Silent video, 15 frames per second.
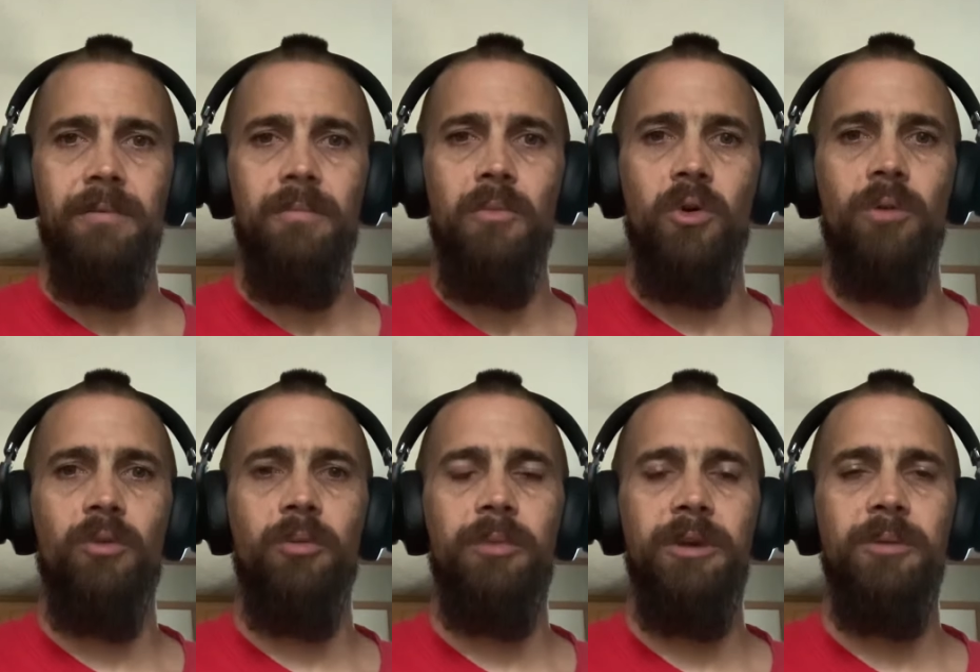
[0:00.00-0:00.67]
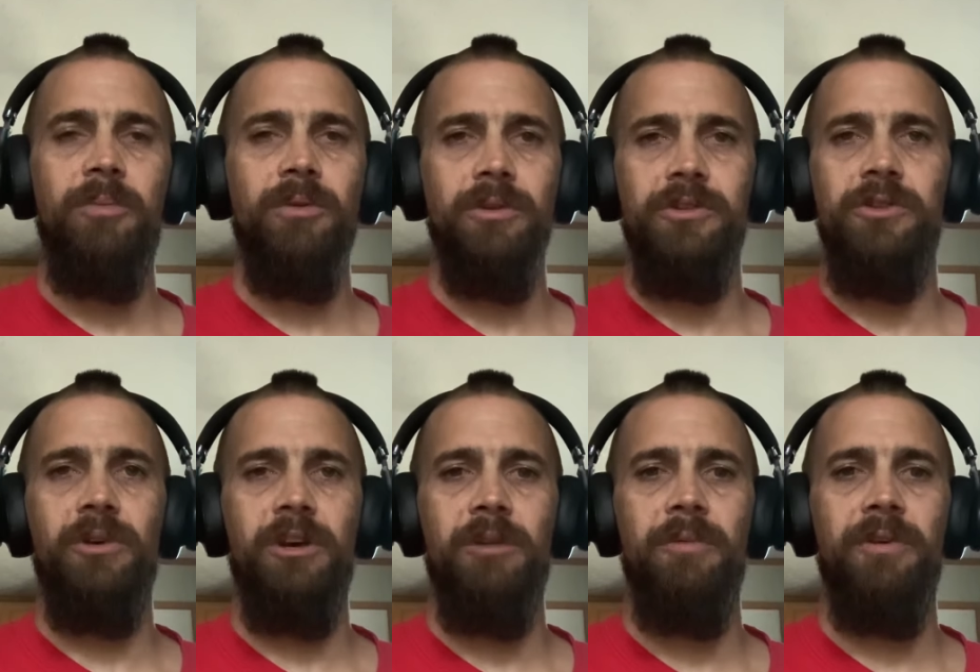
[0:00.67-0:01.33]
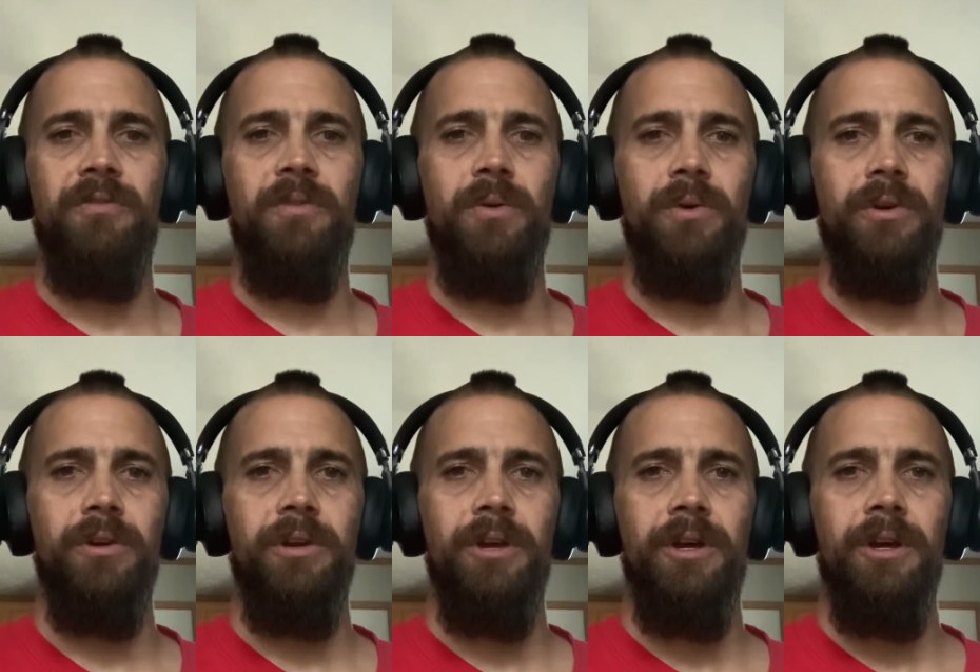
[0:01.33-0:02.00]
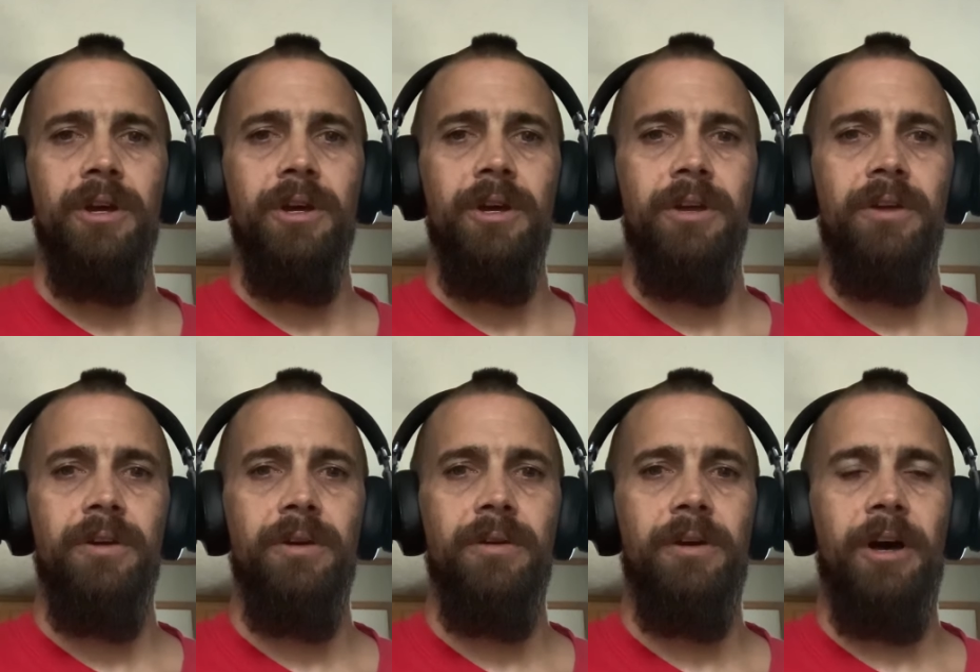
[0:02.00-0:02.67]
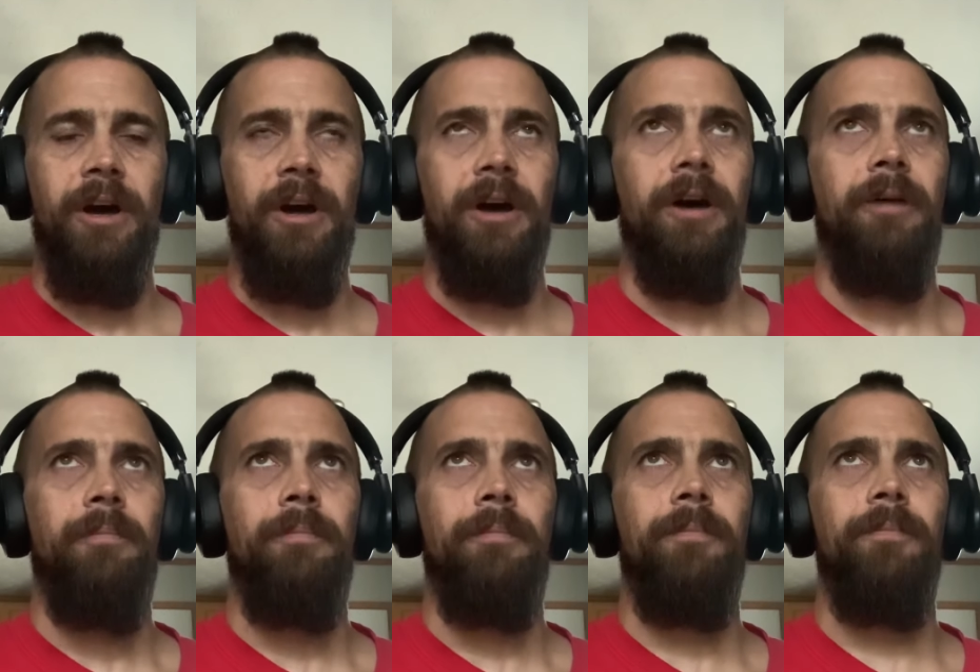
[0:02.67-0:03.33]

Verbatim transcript: More and more people are still coming forward. Um,